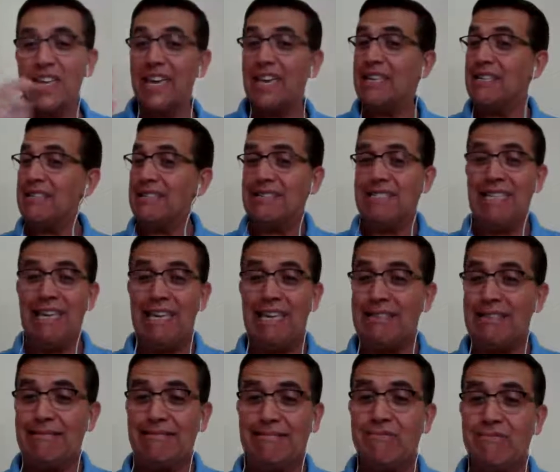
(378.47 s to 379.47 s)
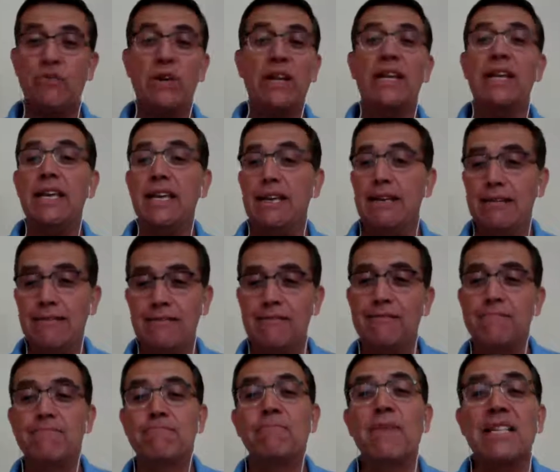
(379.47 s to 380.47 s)
They really
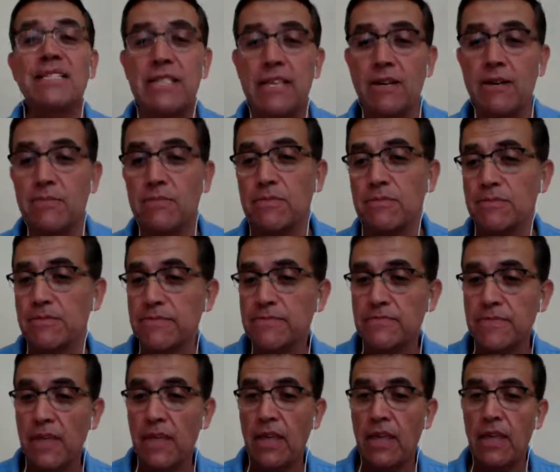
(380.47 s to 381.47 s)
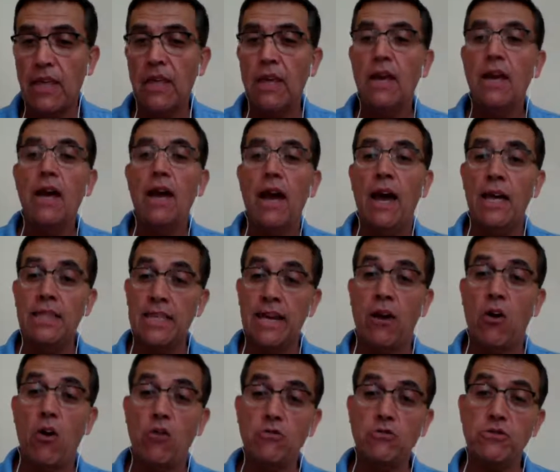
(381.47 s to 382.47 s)
messed it up. And the
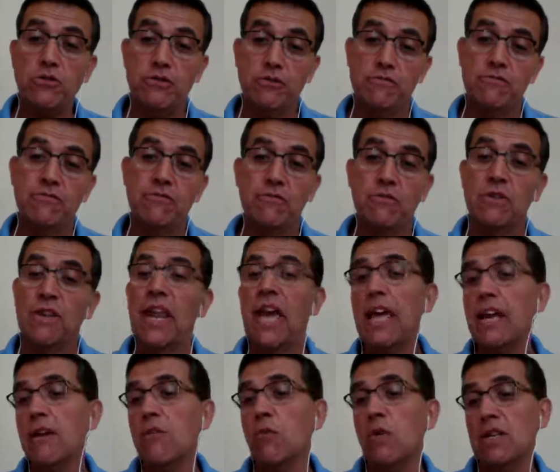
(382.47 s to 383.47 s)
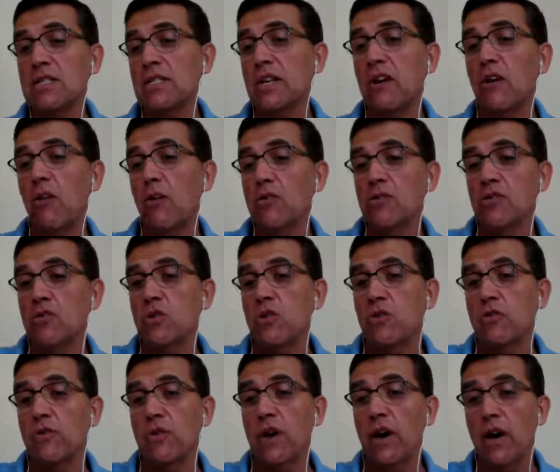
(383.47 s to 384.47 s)
coach, who later was a coach
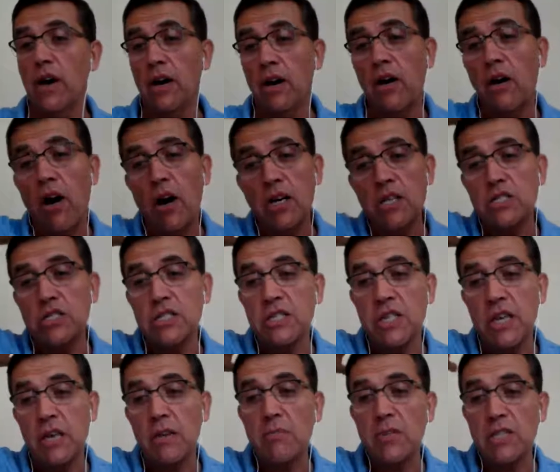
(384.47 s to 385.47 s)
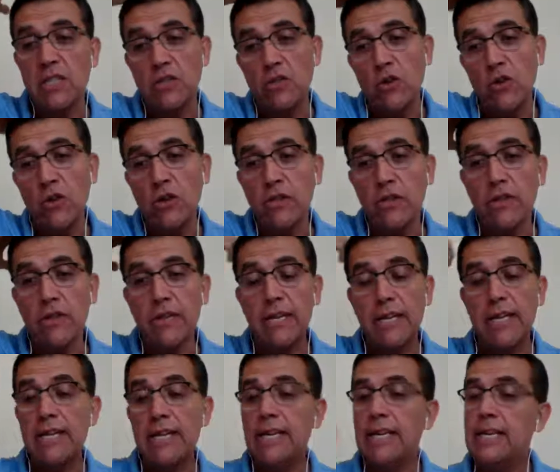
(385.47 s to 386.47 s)
of a college team in the north,
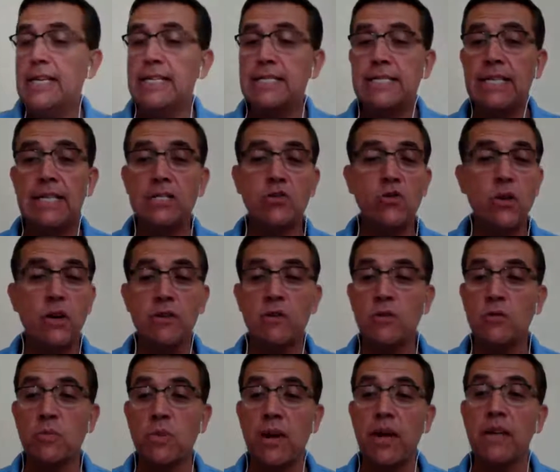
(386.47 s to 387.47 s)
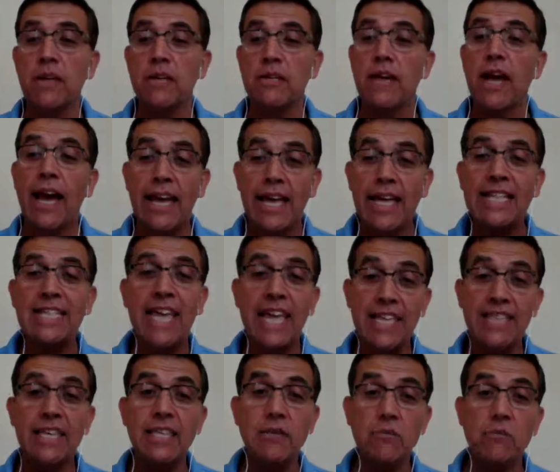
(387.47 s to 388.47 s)
he says, "You are not playing." And they
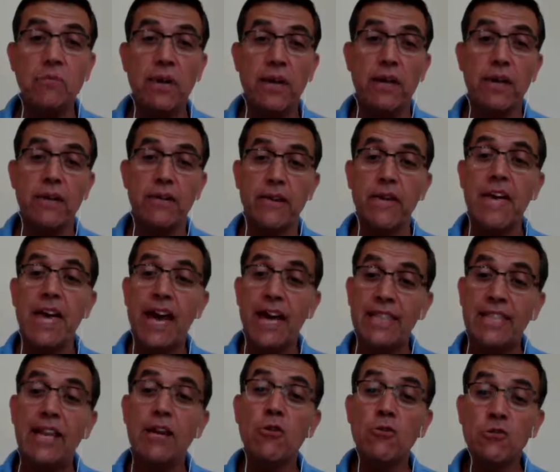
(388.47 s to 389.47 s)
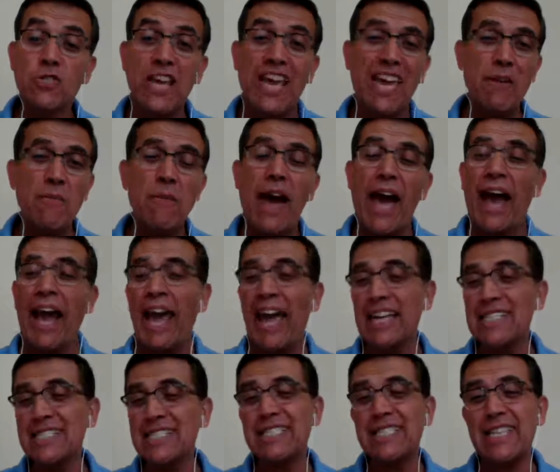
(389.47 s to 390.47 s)
didn't play. And they lose the game
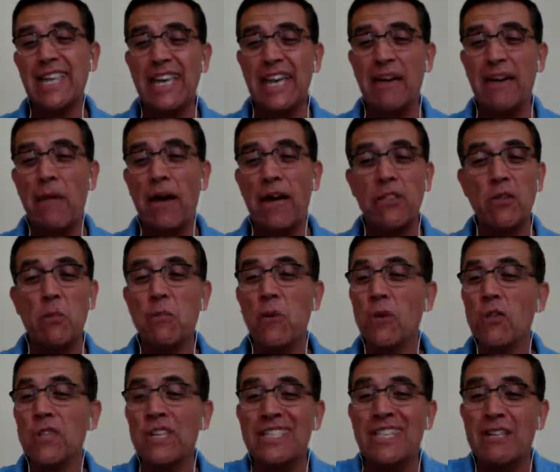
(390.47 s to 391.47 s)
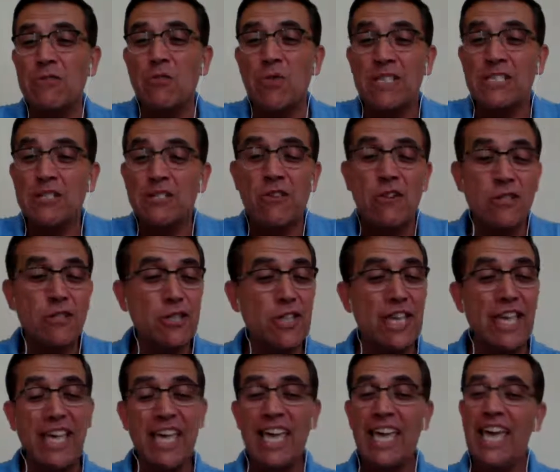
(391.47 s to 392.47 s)
against an opponent that was not
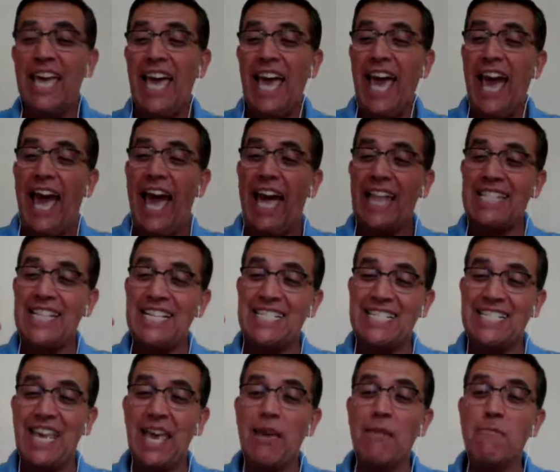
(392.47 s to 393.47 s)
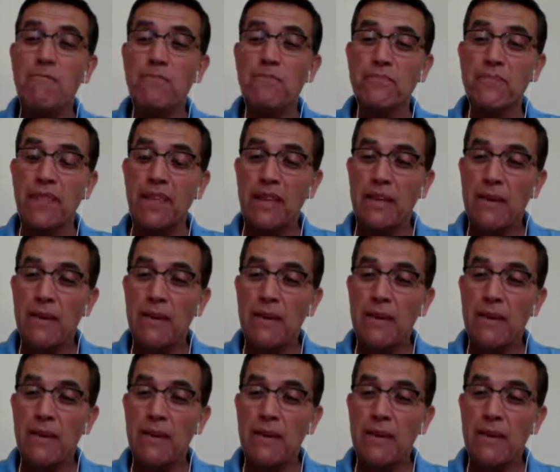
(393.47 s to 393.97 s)
at the same